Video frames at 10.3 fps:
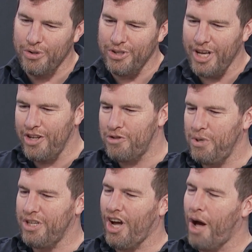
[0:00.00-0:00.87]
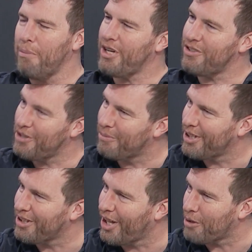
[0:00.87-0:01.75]
that it's becoming
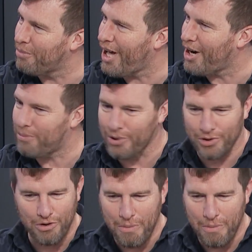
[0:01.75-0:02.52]
something like a platypus.